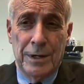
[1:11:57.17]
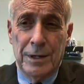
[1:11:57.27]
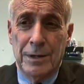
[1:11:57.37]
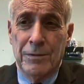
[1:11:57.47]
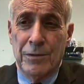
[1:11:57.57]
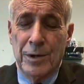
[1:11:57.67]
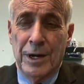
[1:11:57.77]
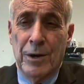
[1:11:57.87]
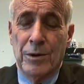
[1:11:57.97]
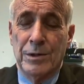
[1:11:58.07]
And for
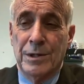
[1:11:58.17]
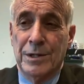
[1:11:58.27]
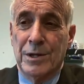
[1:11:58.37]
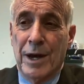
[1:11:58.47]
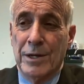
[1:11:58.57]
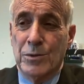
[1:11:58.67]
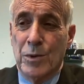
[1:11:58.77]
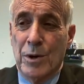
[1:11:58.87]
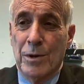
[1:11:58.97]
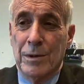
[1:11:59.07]
years, these
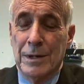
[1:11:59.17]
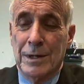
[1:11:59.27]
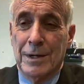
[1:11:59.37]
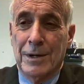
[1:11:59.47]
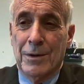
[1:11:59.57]
guys were